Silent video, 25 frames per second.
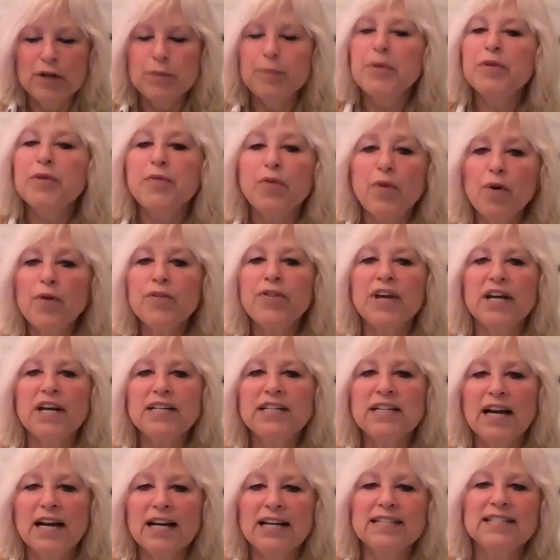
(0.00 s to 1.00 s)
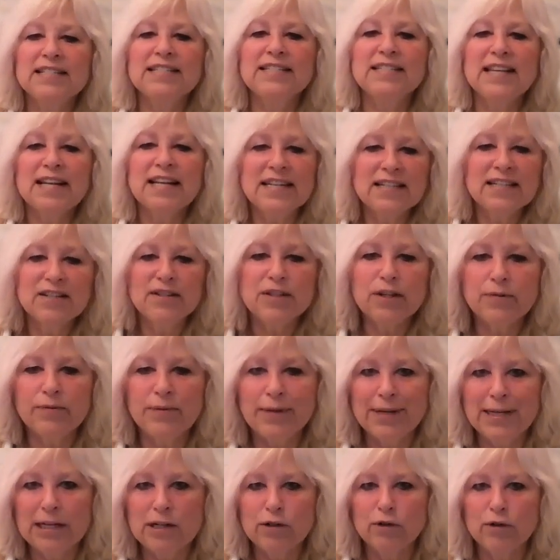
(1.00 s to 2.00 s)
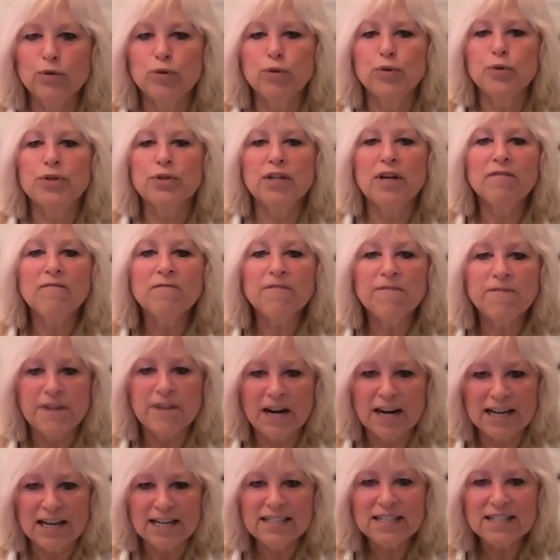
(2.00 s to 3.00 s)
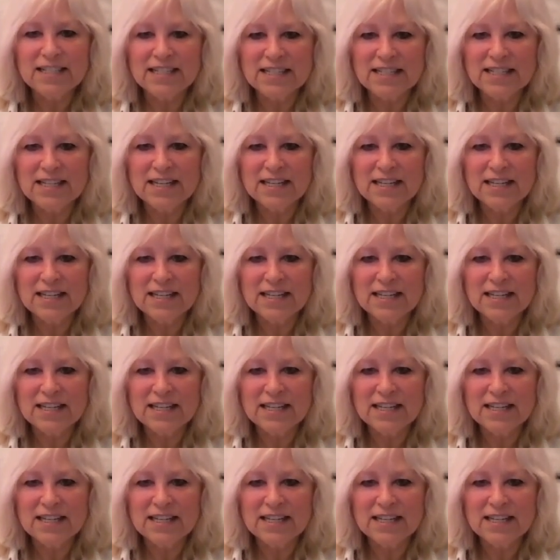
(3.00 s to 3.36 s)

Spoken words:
before that I sent the video to some friends,